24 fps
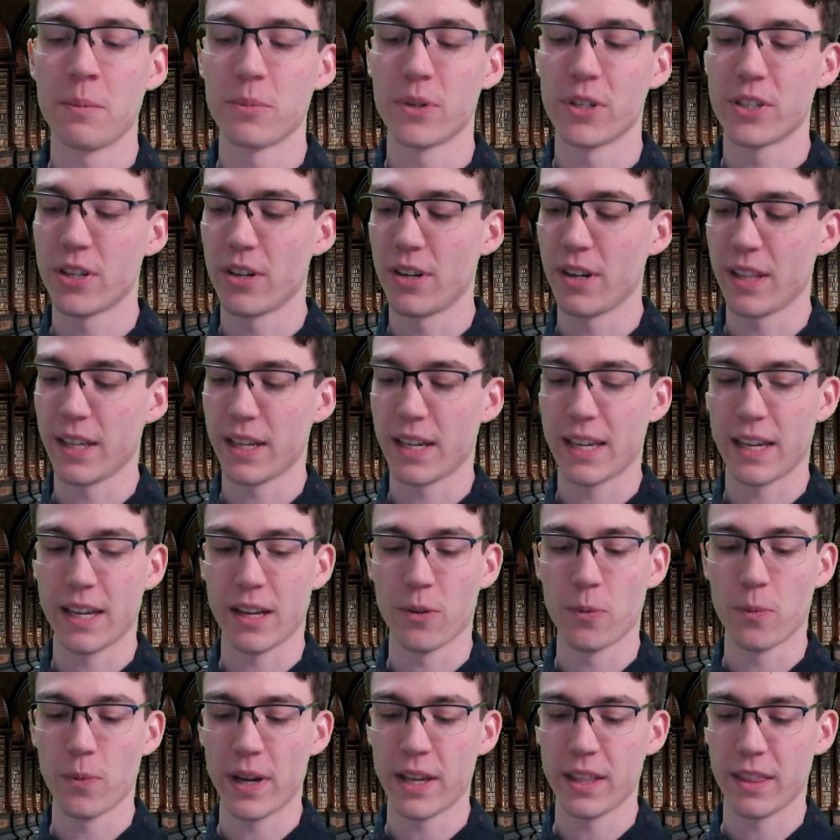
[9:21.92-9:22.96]
Return of the
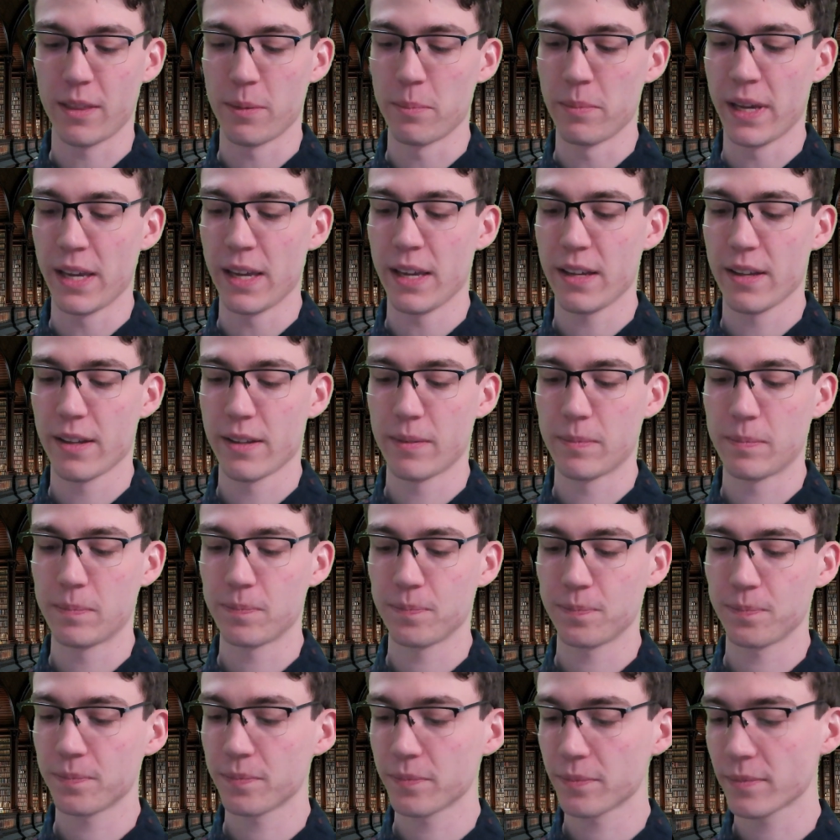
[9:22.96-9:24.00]
King with me,
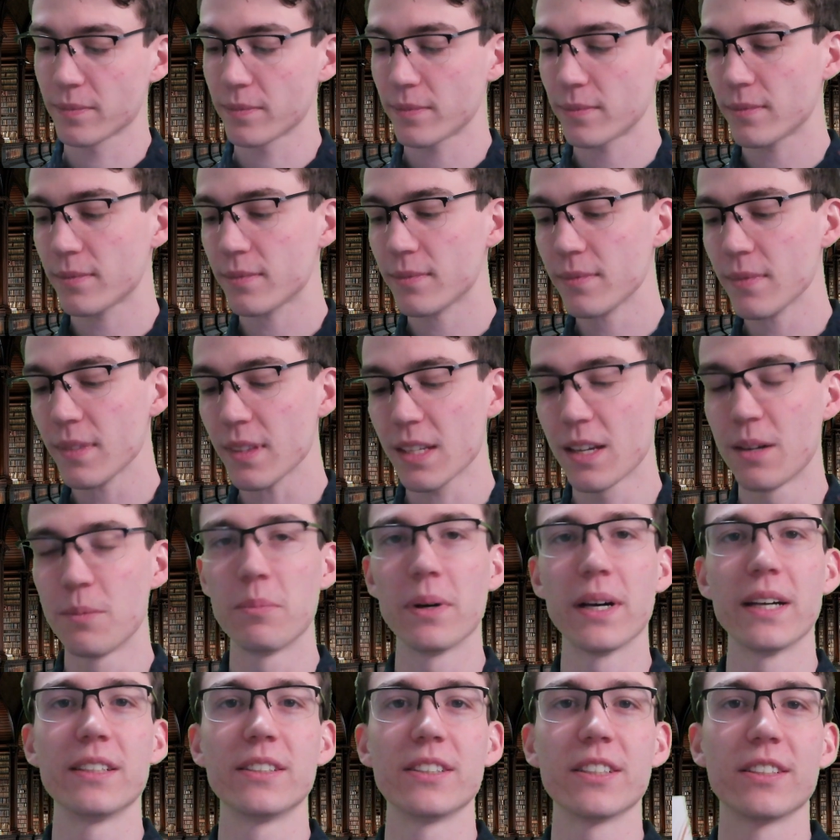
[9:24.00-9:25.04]

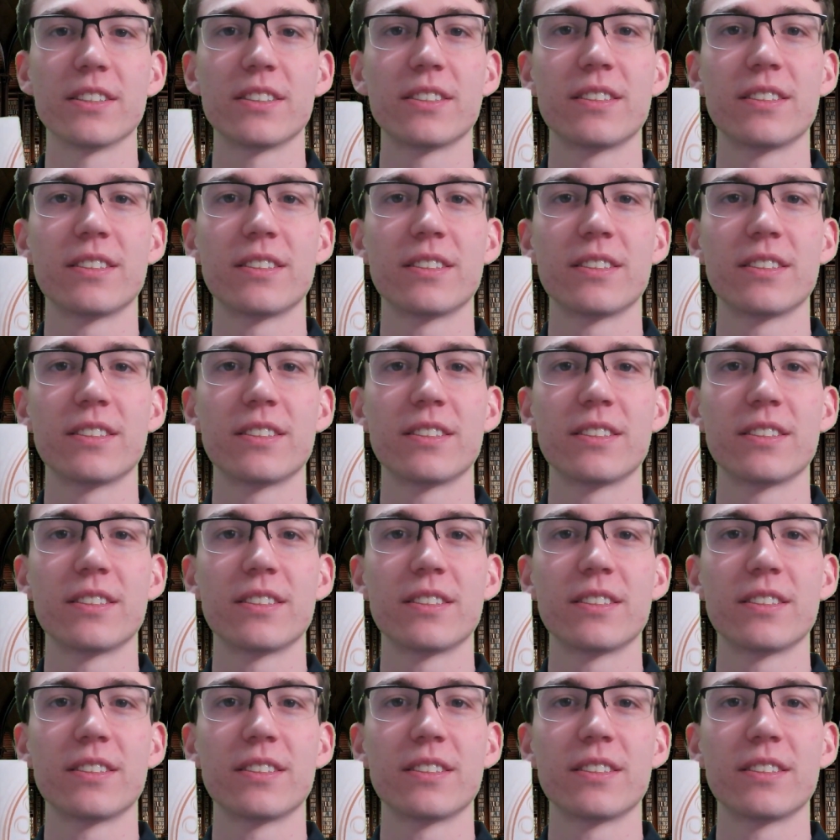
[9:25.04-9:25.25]
but